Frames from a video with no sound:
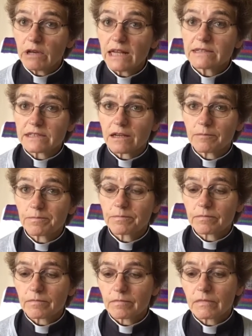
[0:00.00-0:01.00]
letter,
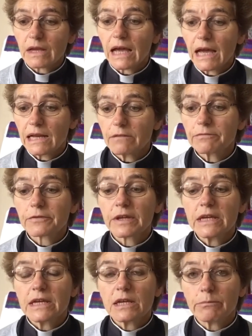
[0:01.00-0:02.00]
Aleph,
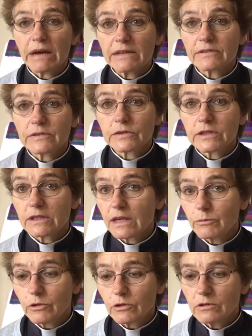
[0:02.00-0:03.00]
Beth,
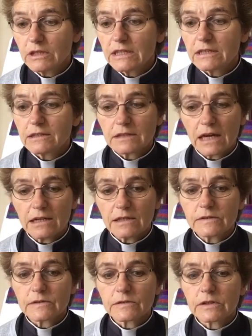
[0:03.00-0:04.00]
Gimel,
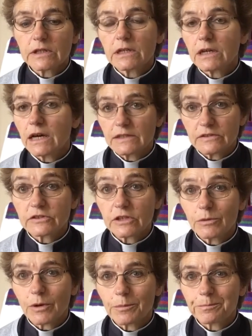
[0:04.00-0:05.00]
Daleth, and
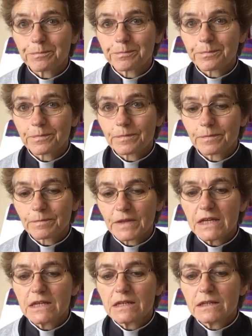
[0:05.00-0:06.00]
so on.
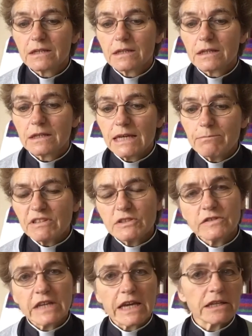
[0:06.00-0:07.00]
It
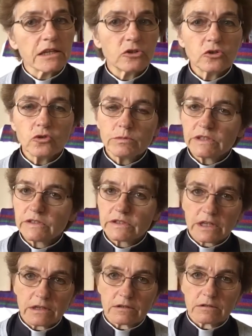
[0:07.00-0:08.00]
must have taken enormous
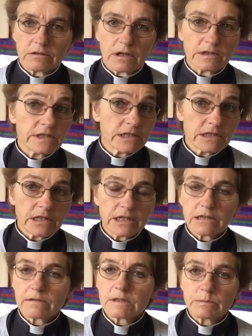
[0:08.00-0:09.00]
skill,
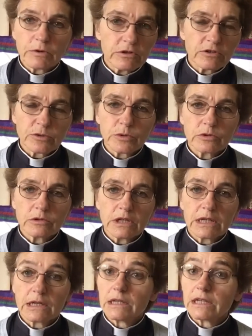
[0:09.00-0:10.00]
artistic, spiritual,
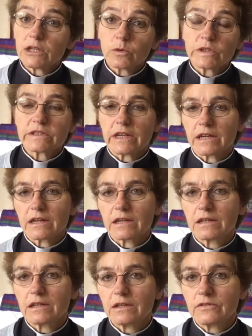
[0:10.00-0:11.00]
linguistic,
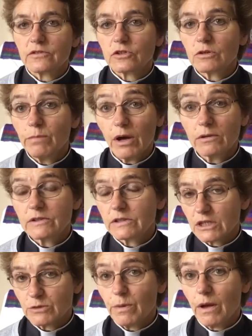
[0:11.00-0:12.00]
to compose
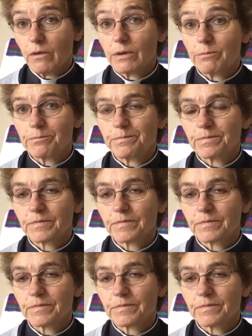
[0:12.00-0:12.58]
such a poem.